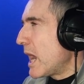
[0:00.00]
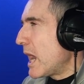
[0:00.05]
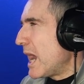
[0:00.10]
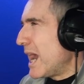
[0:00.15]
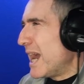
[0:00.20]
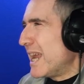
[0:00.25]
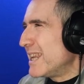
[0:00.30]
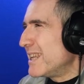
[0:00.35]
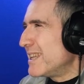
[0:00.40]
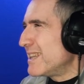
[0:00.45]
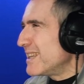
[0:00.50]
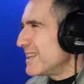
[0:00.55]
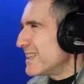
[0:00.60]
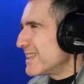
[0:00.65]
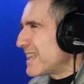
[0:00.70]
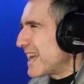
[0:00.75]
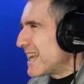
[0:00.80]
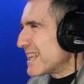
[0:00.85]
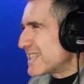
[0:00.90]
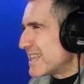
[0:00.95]
And
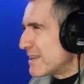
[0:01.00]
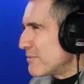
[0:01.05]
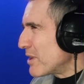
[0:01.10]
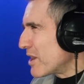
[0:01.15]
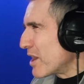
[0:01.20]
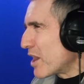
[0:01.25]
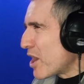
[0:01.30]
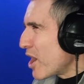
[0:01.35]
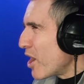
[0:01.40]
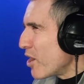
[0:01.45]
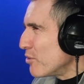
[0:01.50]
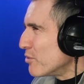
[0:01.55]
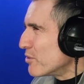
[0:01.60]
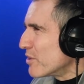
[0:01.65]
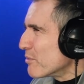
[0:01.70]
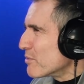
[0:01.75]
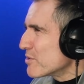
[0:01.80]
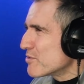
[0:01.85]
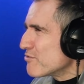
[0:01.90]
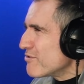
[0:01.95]
that seemed like a code
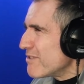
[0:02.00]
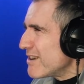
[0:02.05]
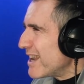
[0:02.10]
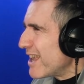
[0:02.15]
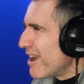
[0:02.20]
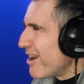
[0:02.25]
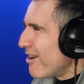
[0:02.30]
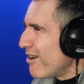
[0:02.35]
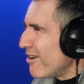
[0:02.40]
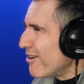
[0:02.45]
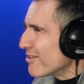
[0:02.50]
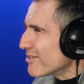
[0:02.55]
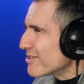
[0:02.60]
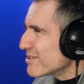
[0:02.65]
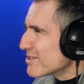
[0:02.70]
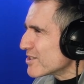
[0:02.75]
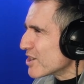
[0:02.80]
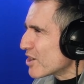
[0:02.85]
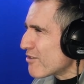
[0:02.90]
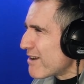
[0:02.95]
that was really hard
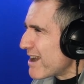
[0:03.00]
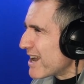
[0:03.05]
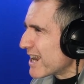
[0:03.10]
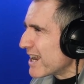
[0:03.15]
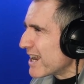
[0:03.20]
to crack.